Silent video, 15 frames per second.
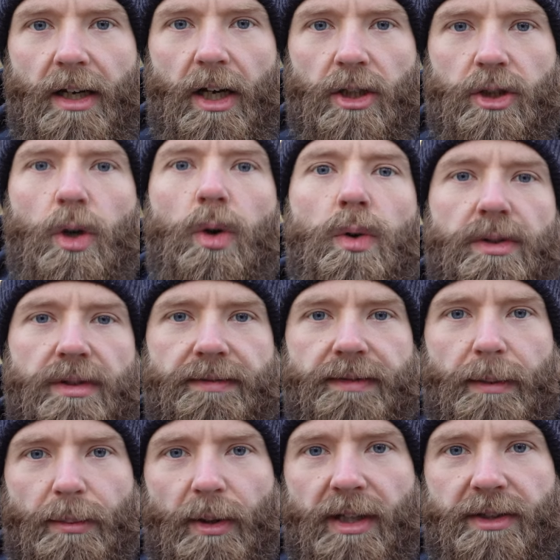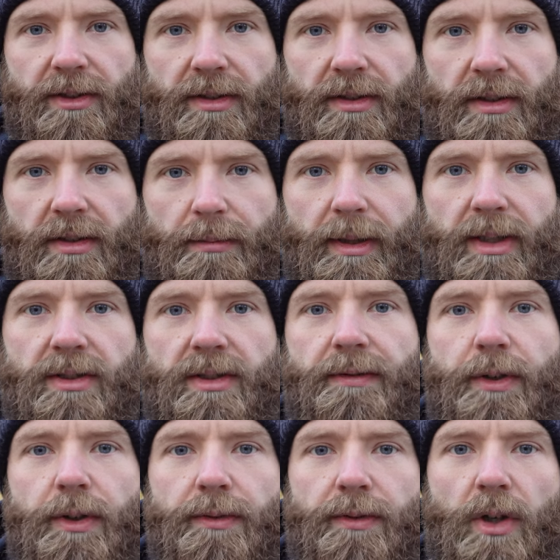a cause of depression because
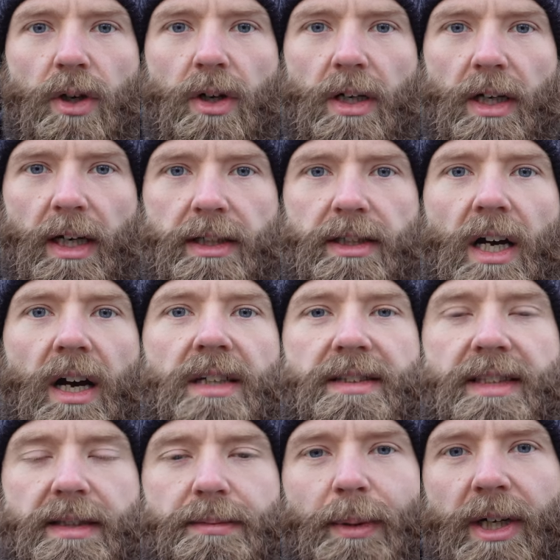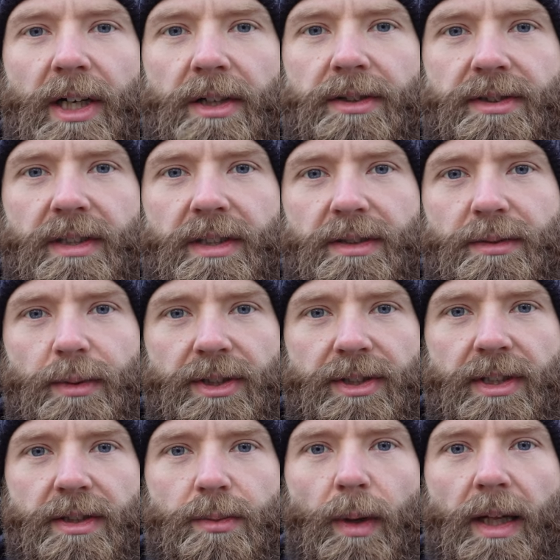if you've got gut dysbiosis,
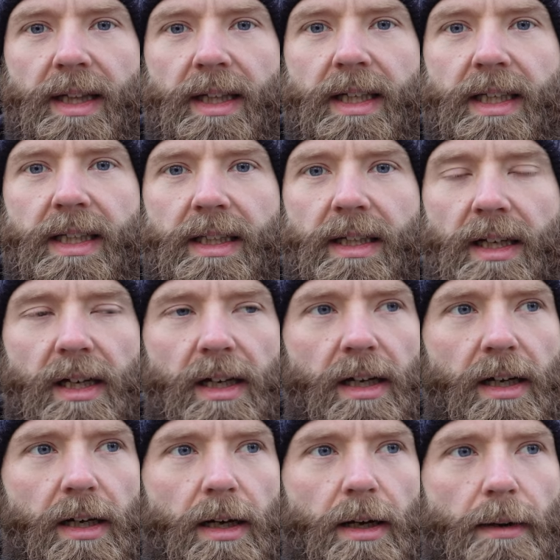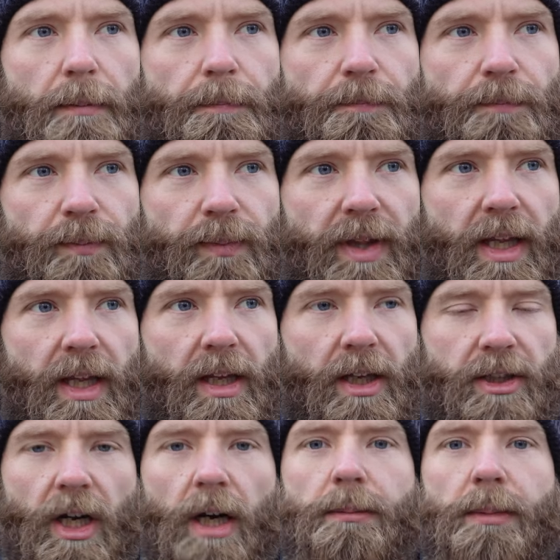which is when the
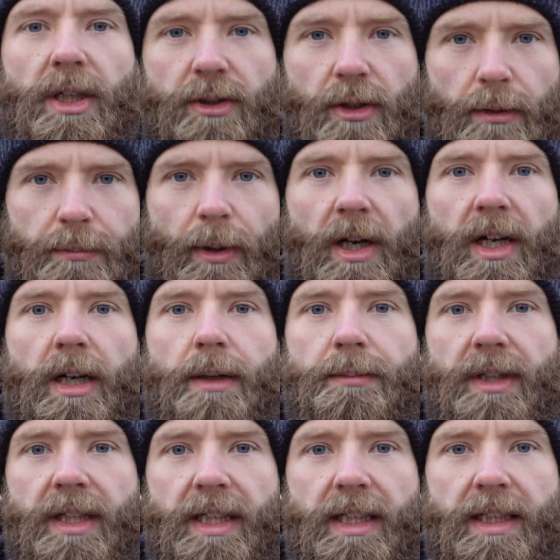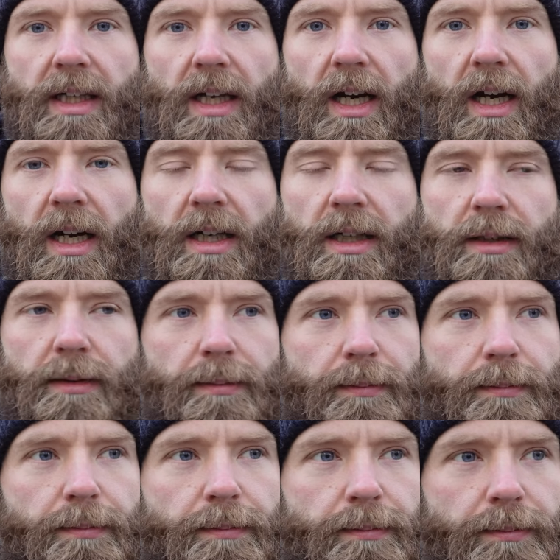gut microbiome, the uh,
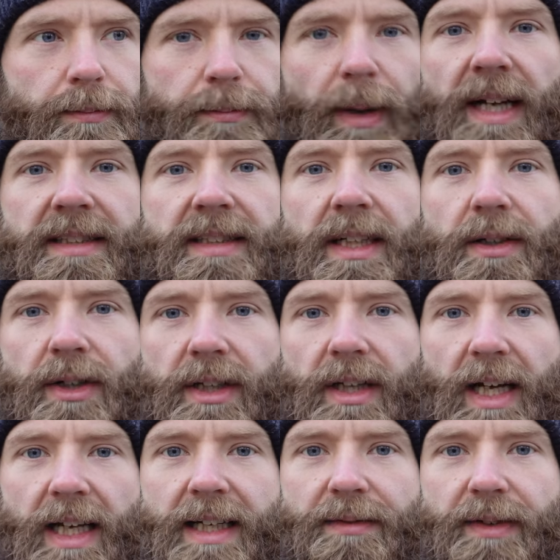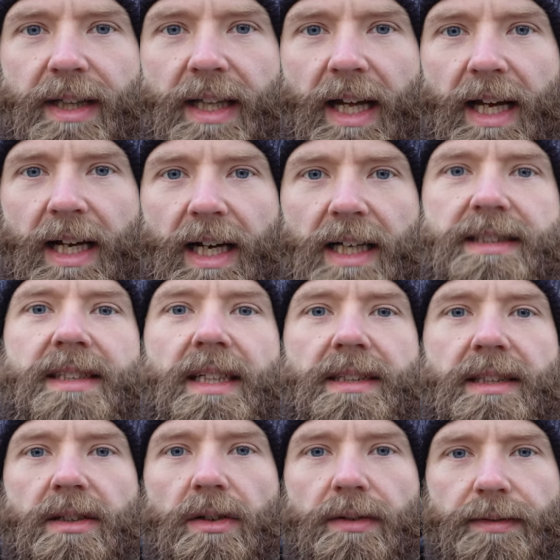bacteria that are living there, are
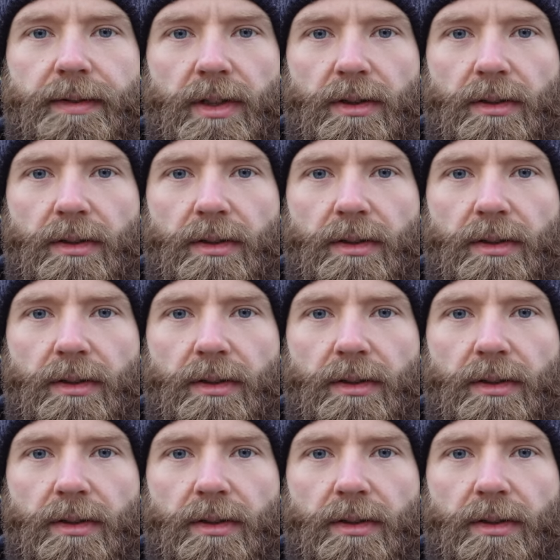sending off